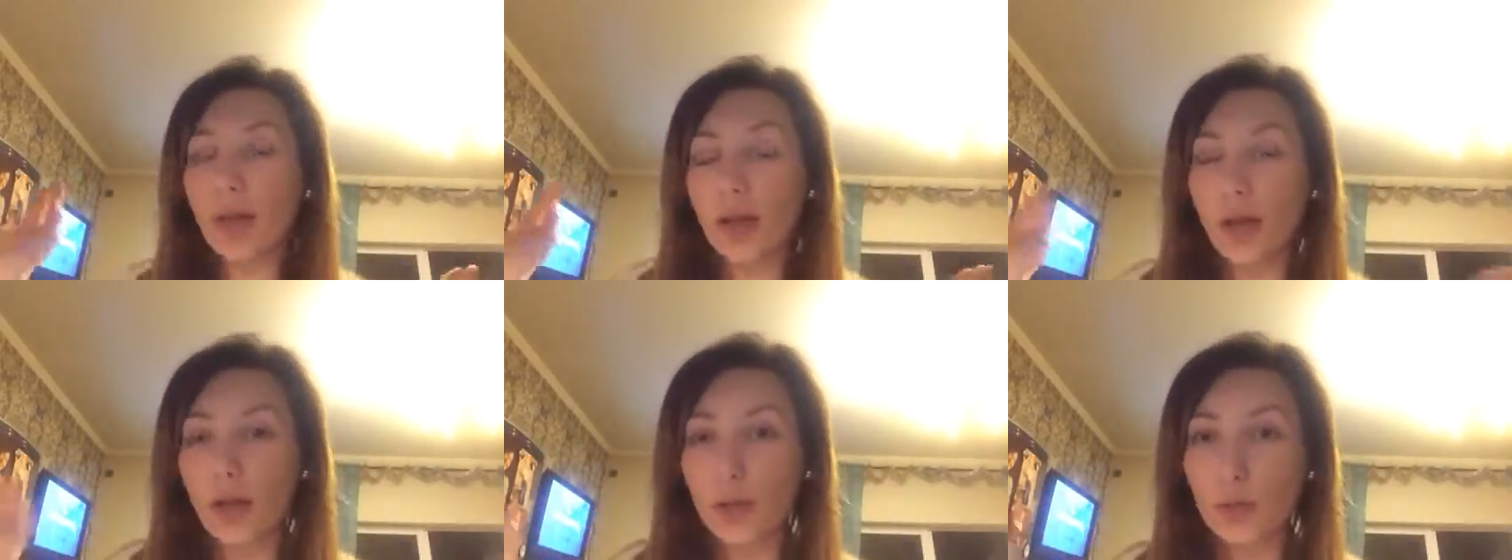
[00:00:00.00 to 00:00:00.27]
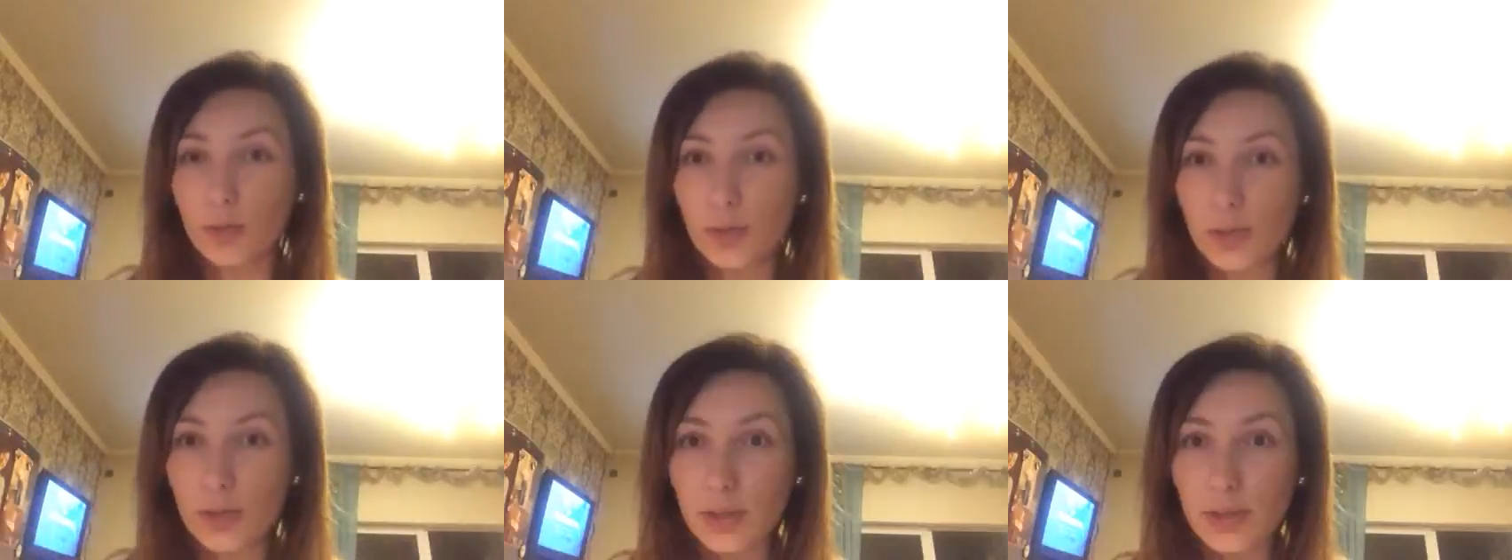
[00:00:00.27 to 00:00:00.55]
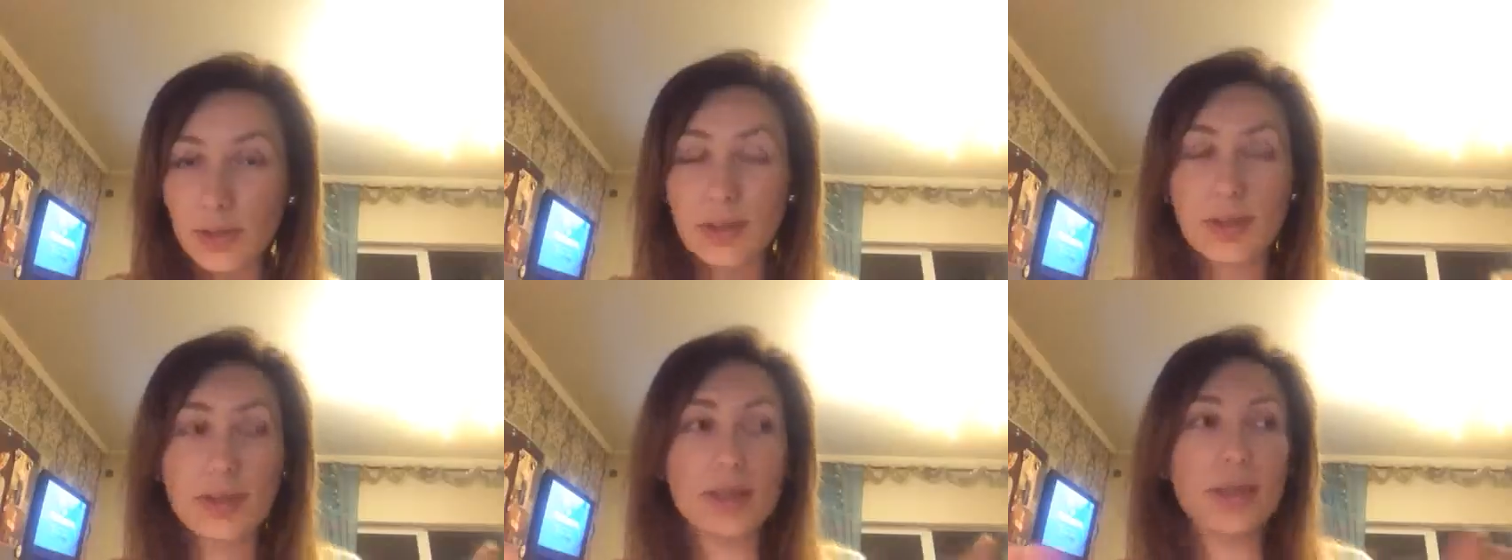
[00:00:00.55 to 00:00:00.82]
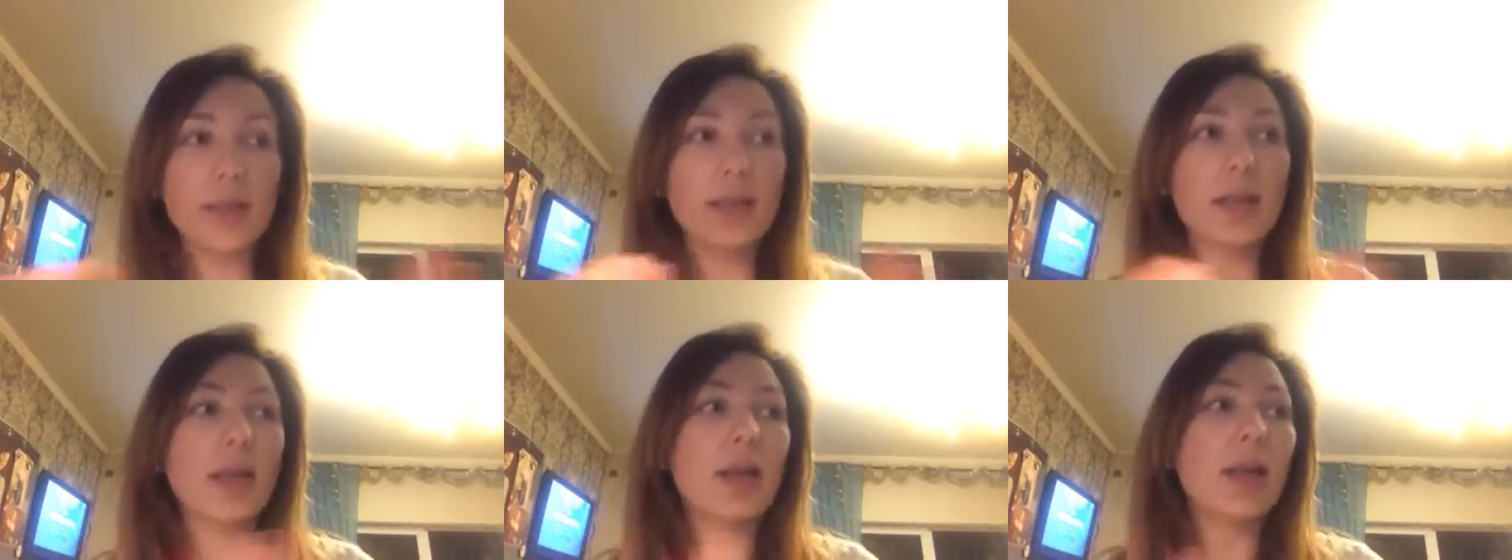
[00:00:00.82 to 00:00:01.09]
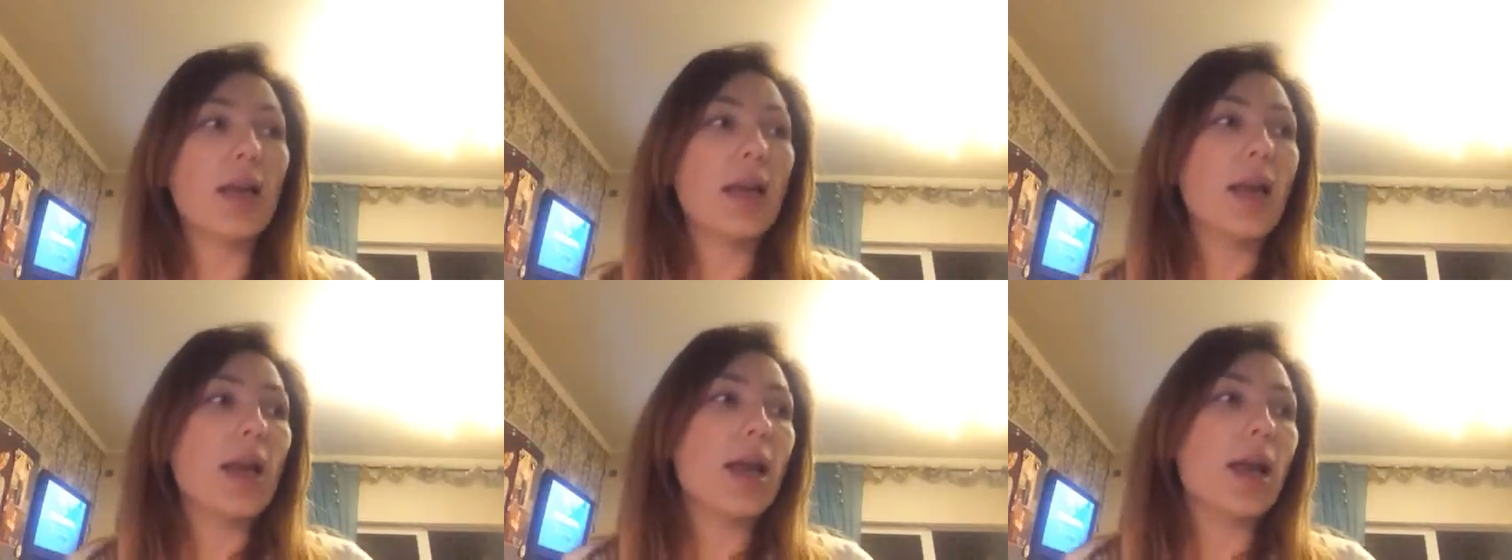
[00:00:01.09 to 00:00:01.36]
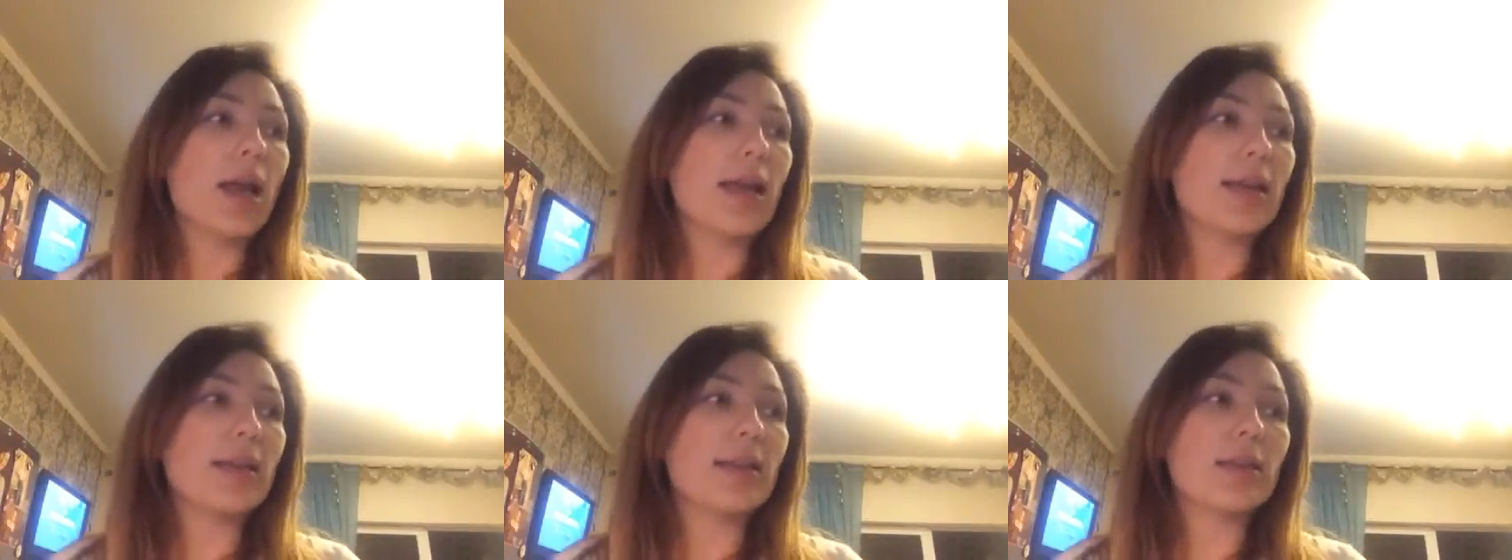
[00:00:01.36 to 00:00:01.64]
houses,
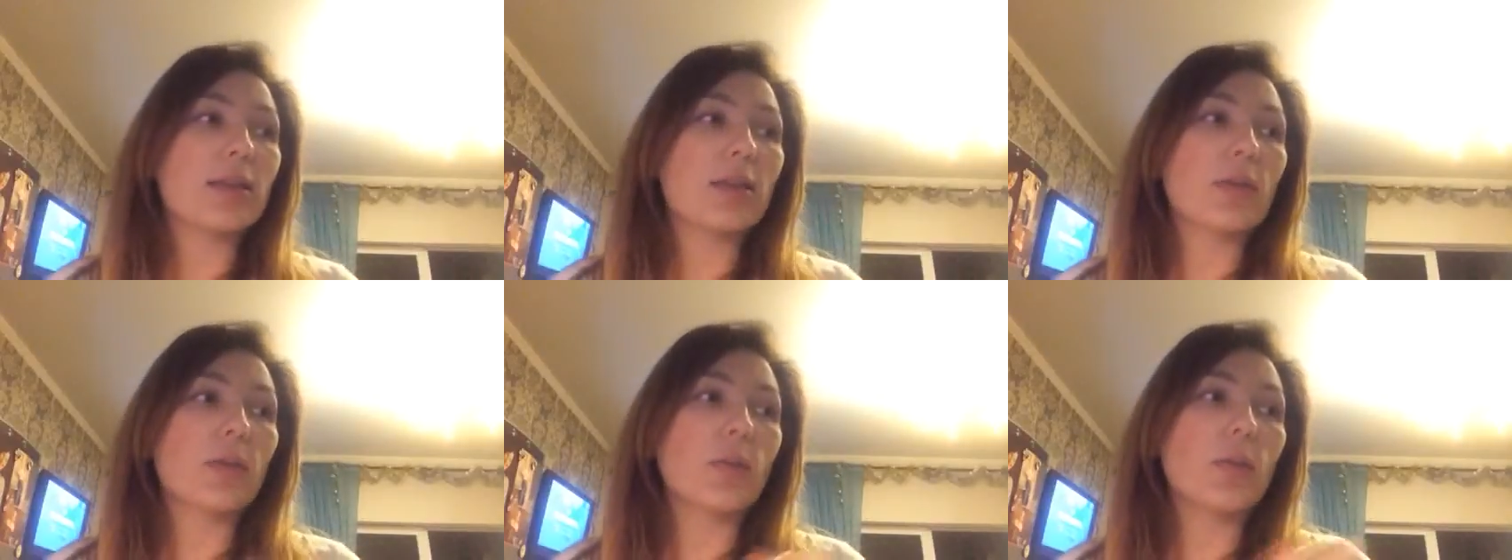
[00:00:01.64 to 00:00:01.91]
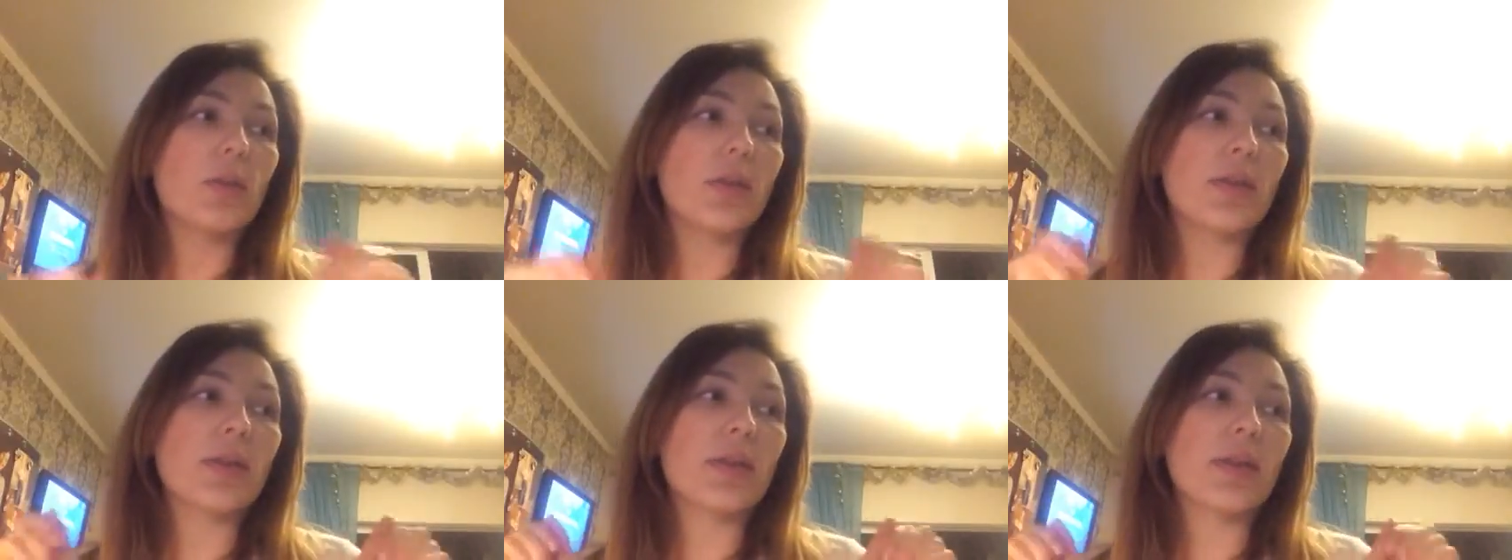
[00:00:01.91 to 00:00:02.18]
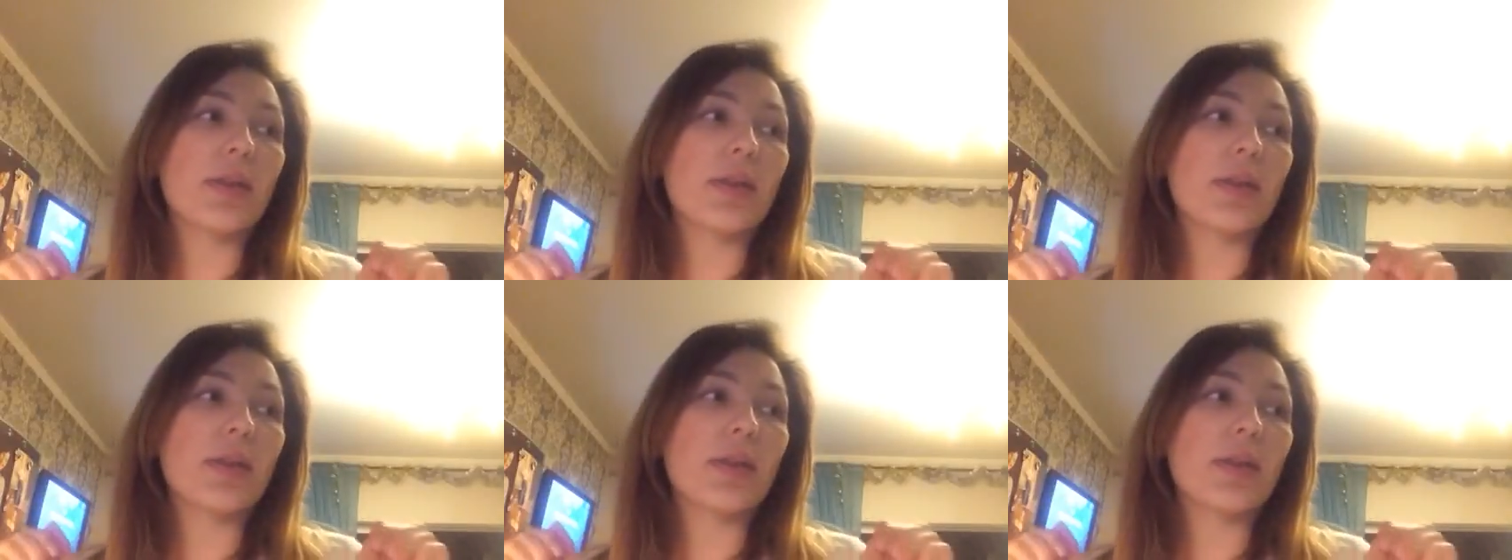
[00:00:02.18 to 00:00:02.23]
and with